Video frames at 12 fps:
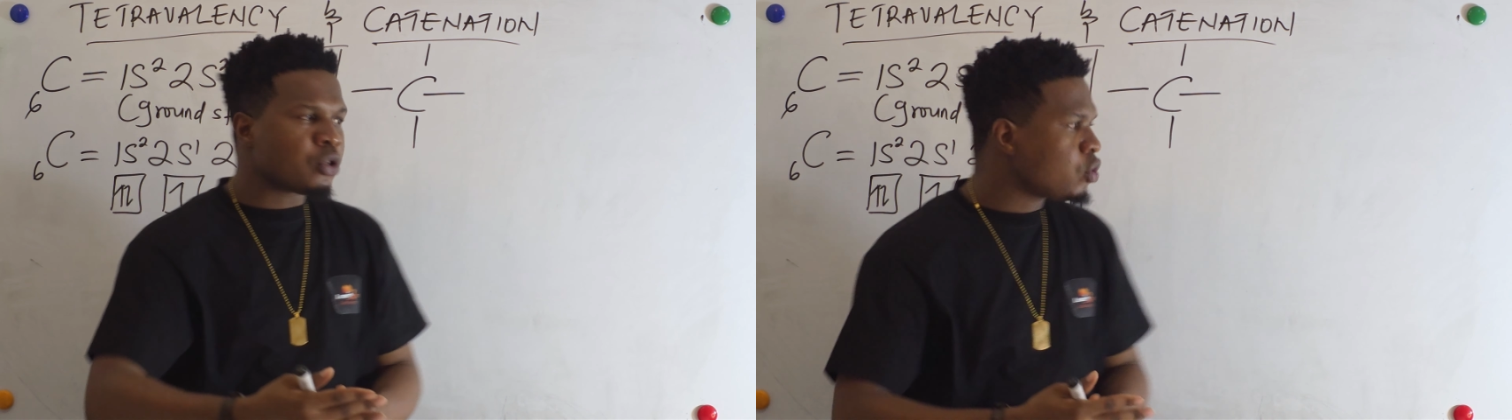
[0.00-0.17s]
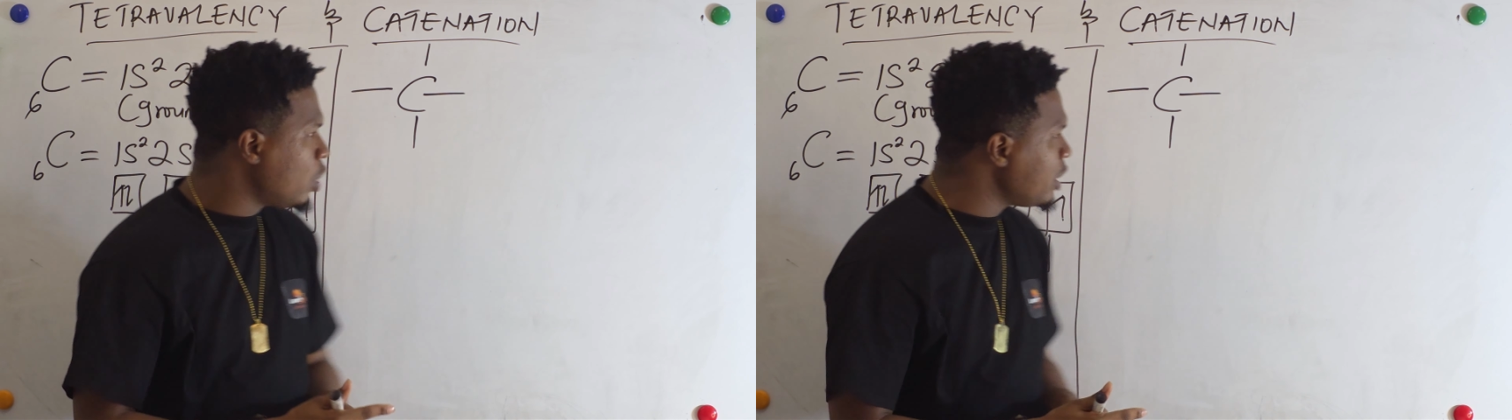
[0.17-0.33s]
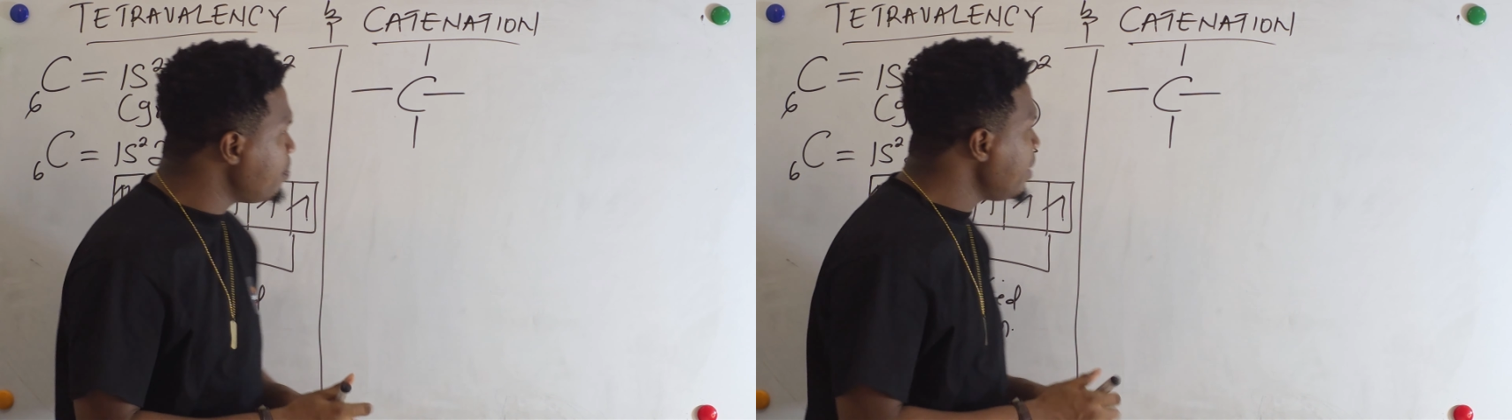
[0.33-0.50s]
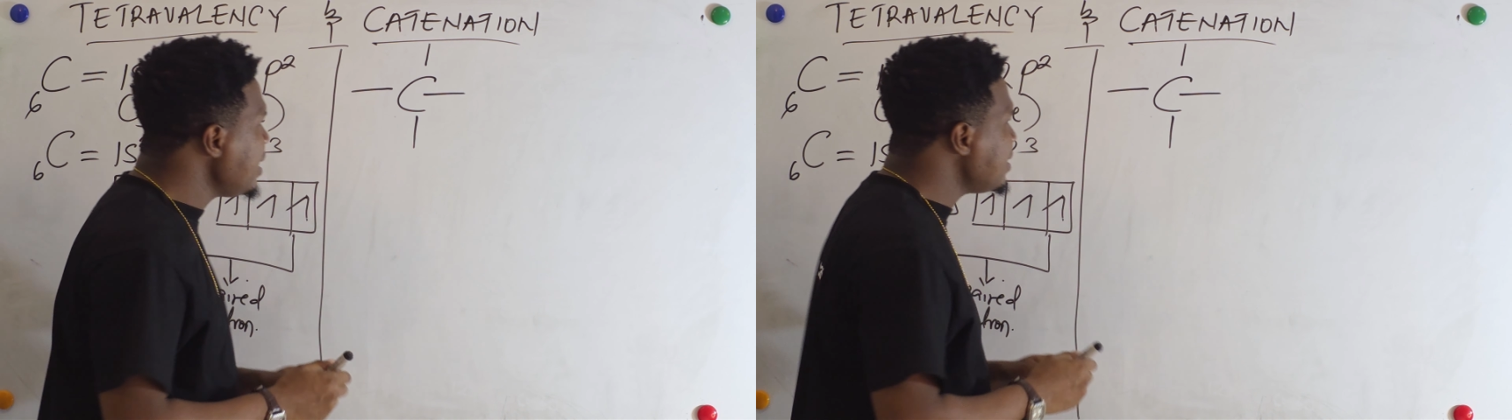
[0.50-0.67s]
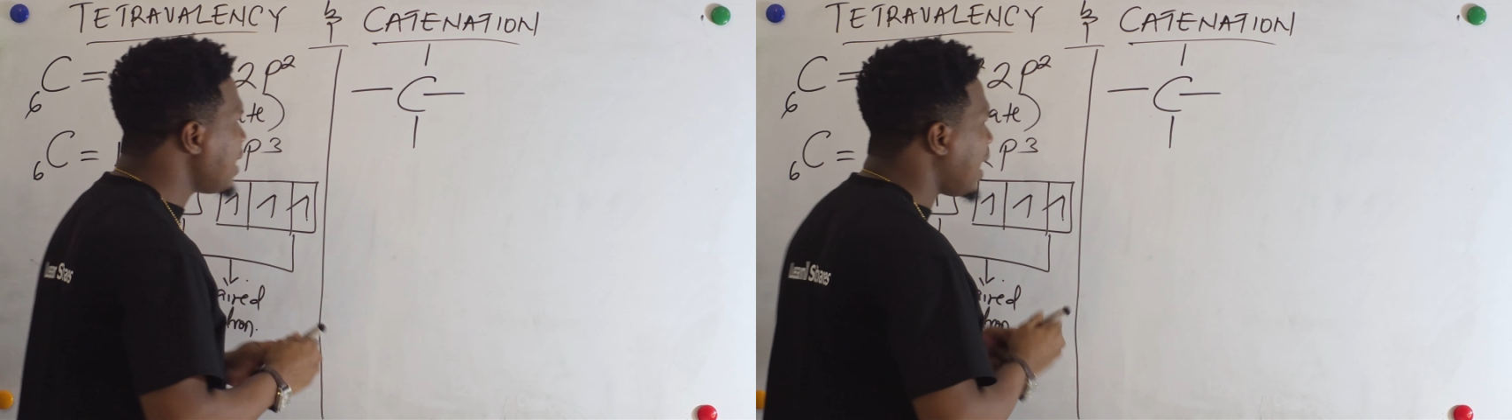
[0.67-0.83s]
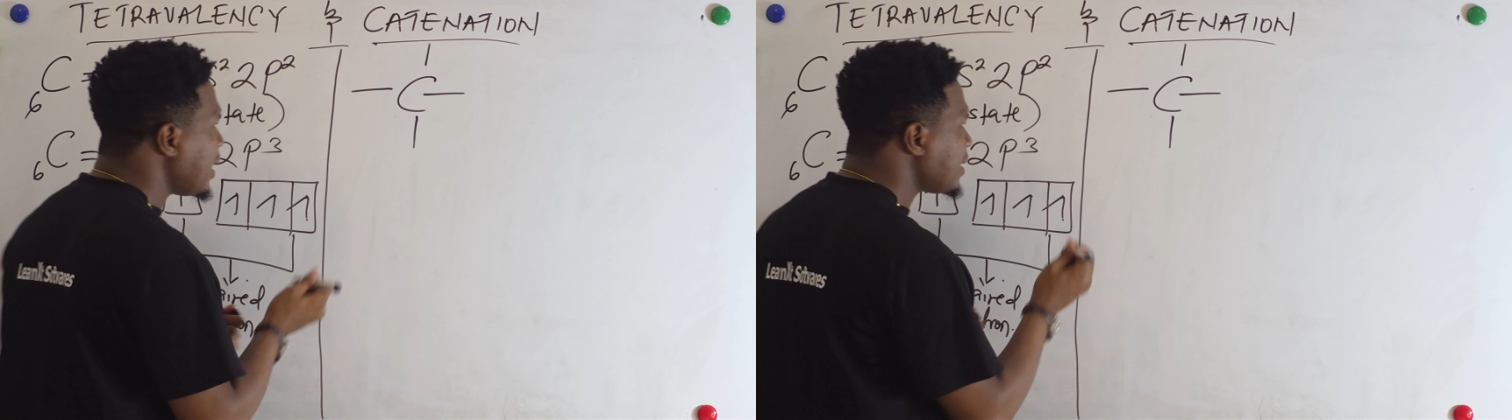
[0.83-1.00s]
So it means
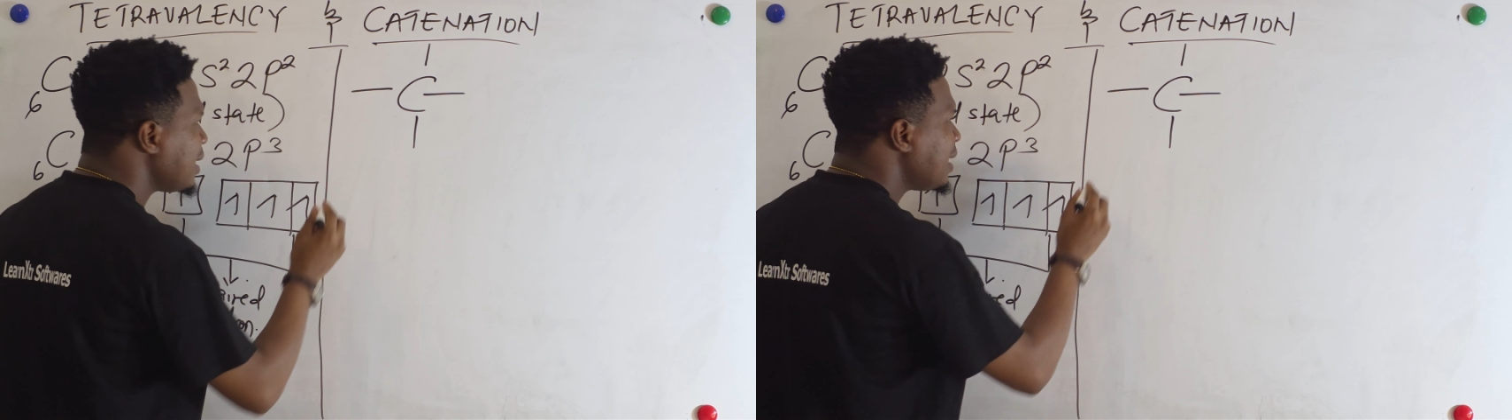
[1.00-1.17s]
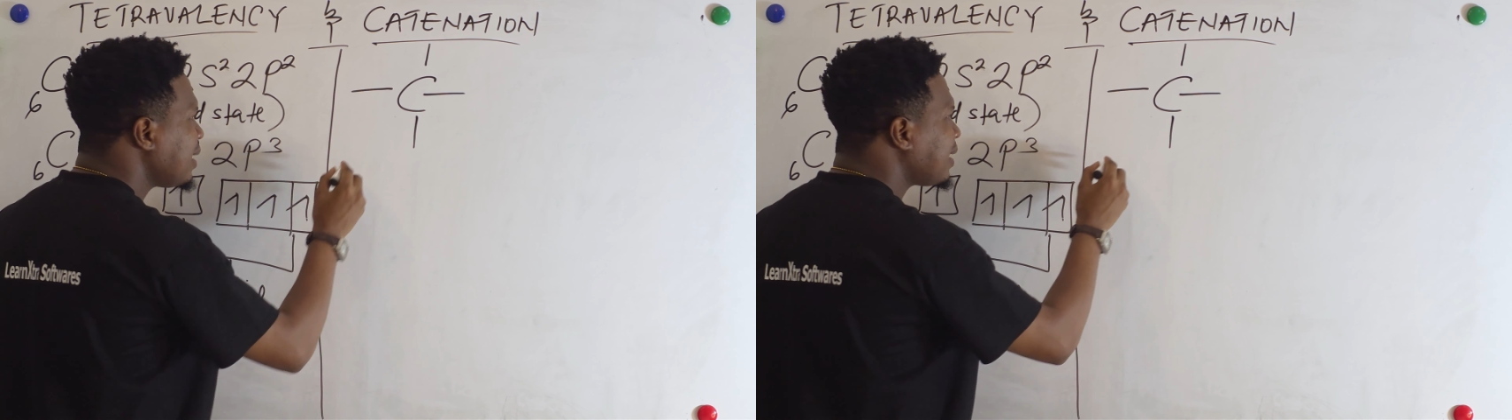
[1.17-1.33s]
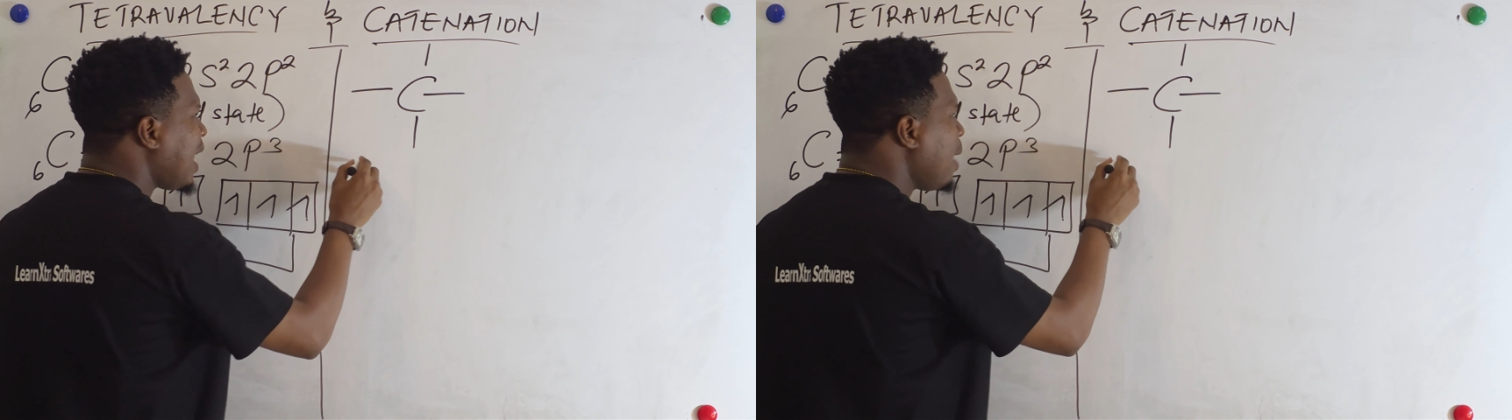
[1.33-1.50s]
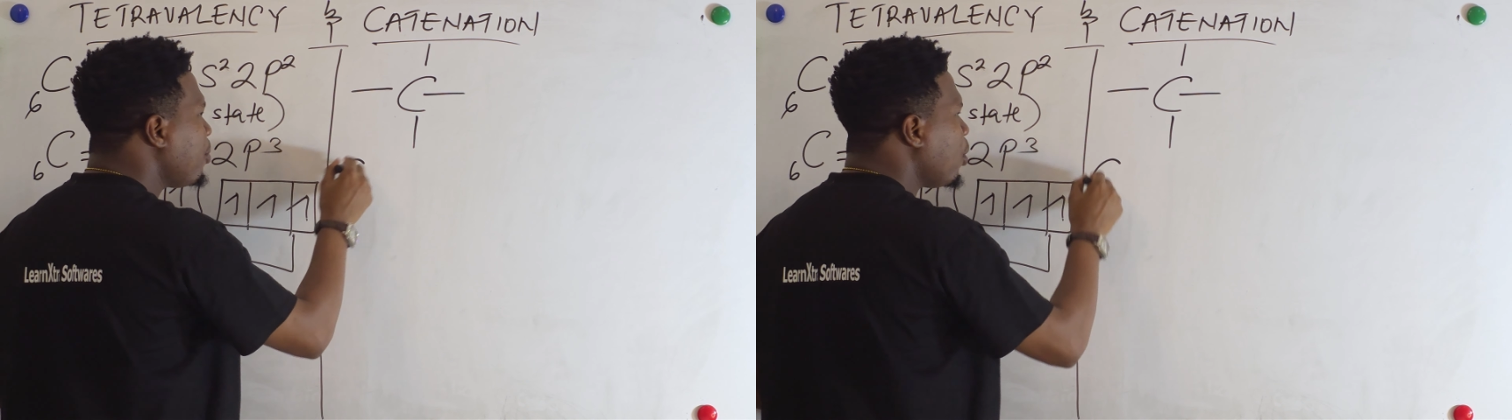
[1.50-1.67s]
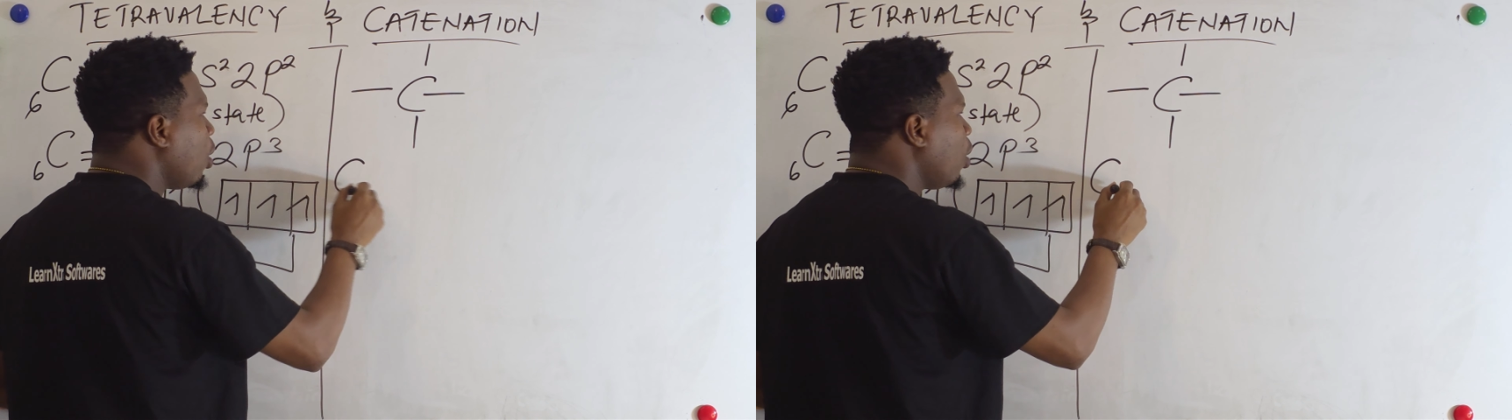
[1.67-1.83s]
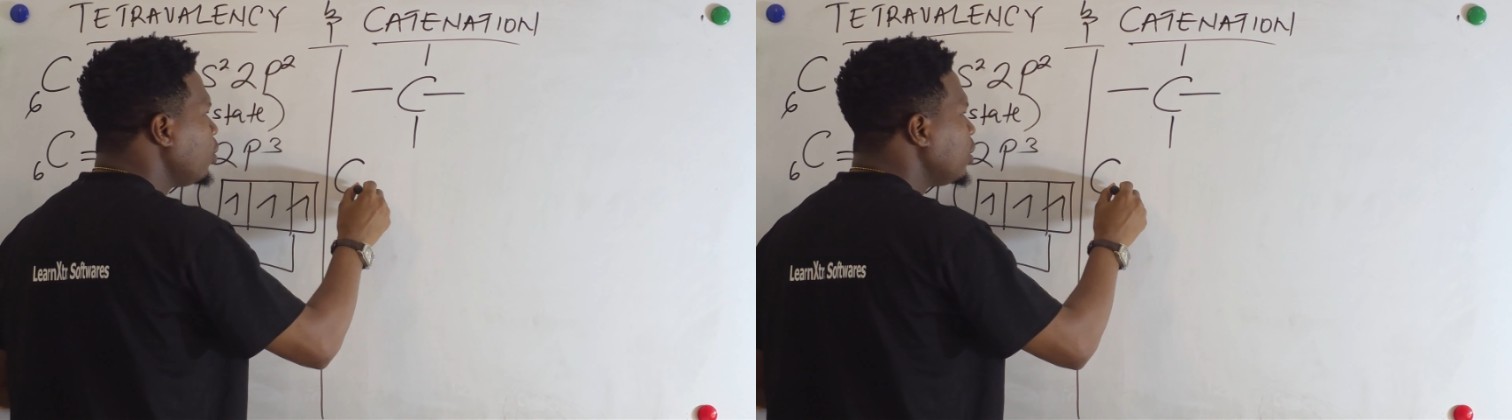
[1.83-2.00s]
that
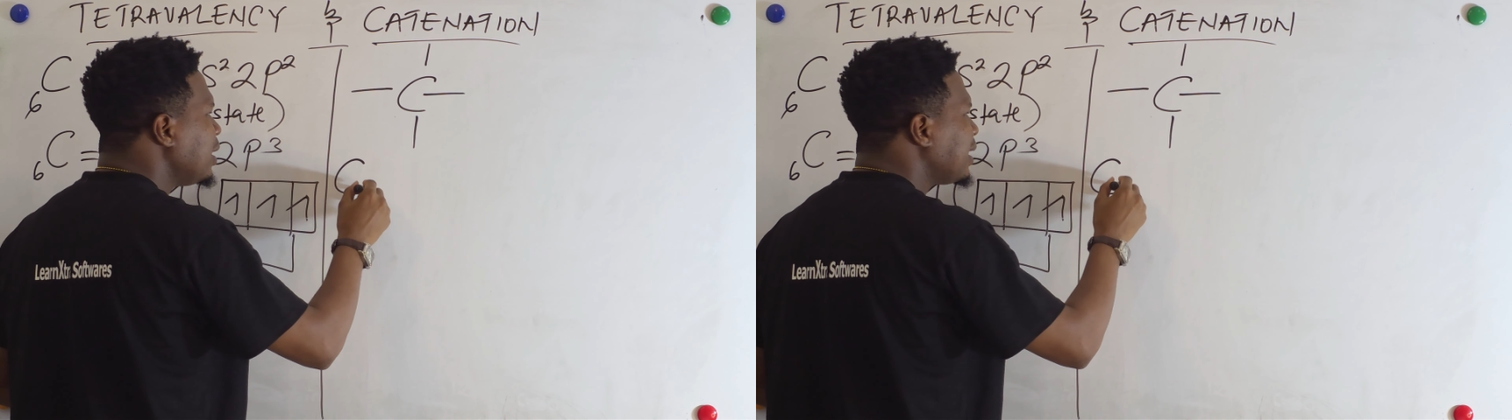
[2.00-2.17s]
carbon